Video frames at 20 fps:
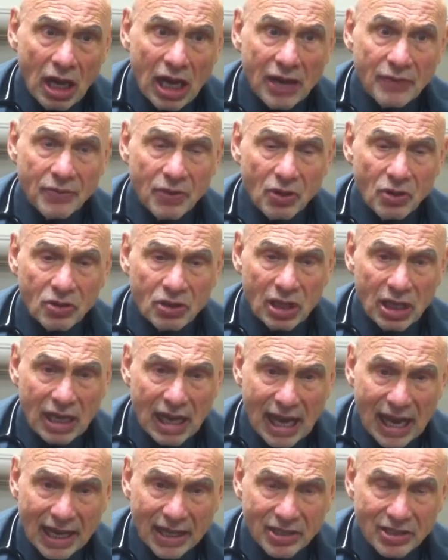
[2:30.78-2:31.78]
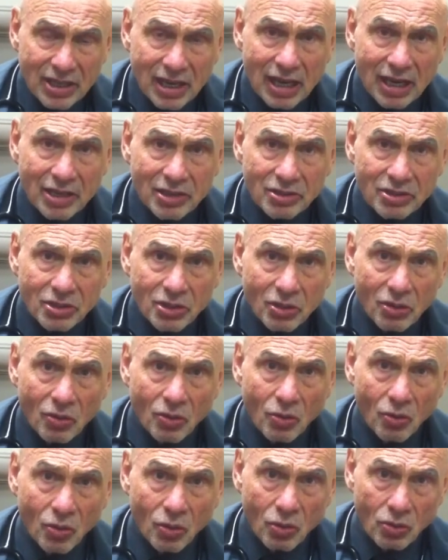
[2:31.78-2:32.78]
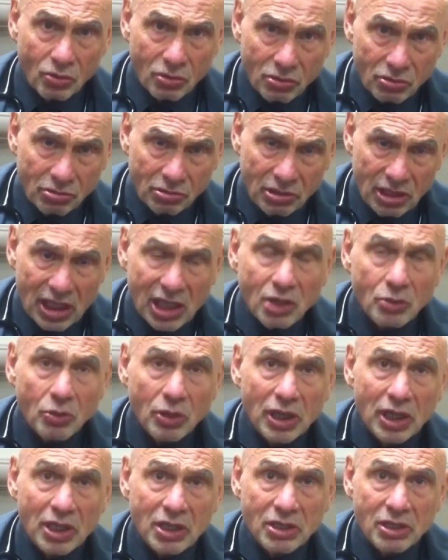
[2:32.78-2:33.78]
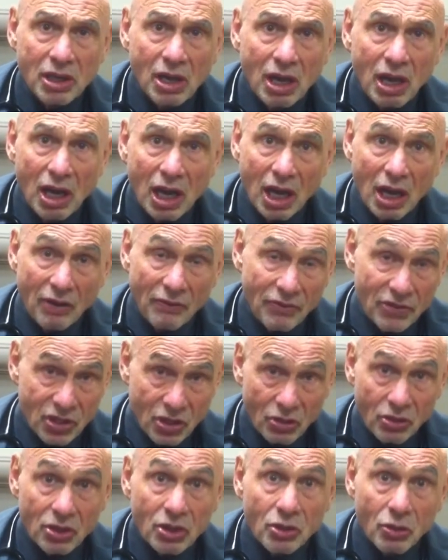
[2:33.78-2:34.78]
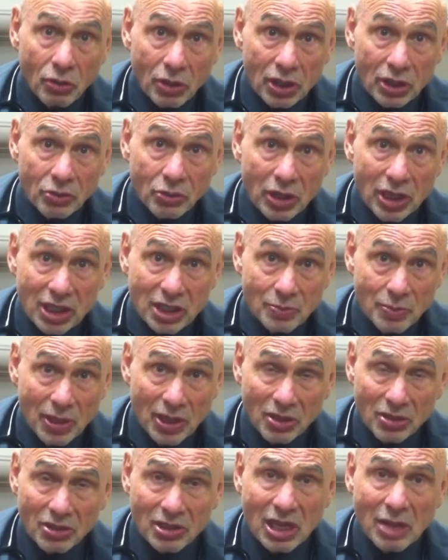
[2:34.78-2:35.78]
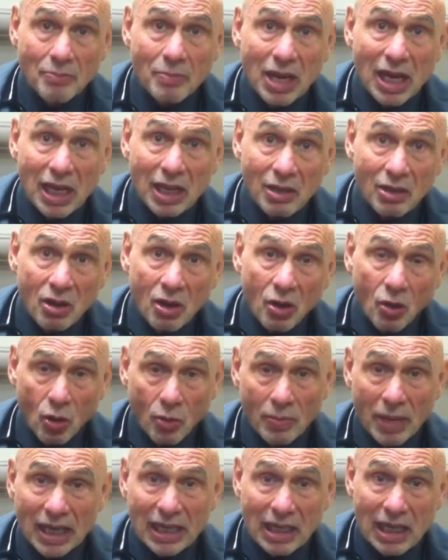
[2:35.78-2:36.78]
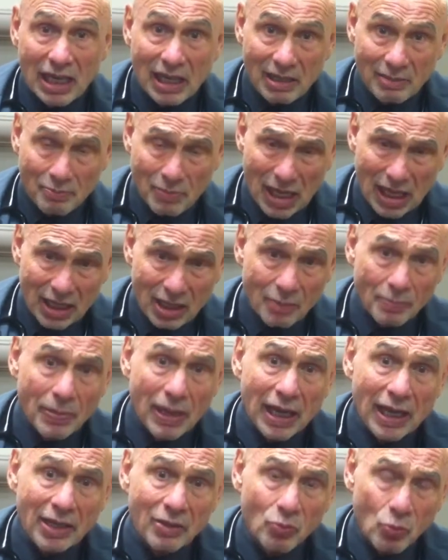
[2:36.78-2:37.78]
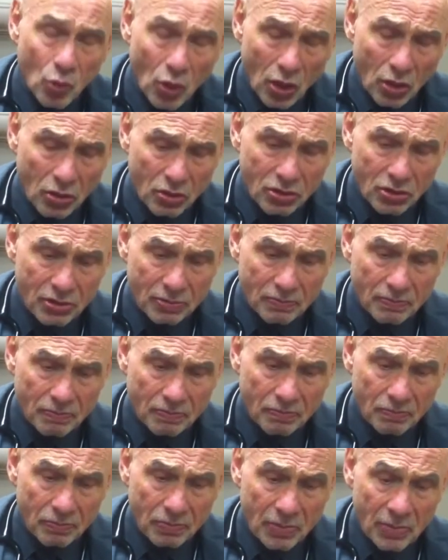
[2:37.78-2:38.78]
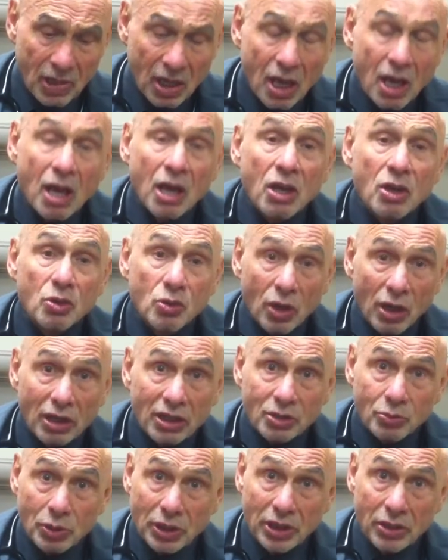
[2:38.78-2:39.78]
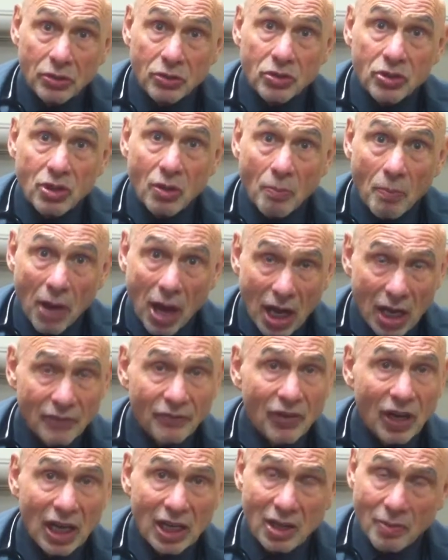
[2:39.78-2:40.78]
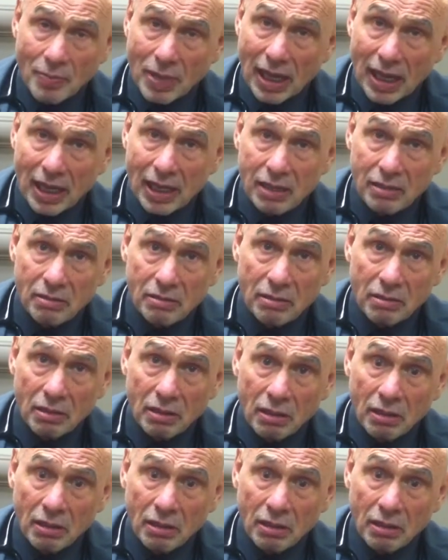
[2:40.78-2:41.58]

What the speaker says: if there's an excess or decrease of certain neurotransmitters that may or may not make the pain worse. Drugs we use to modify the pain,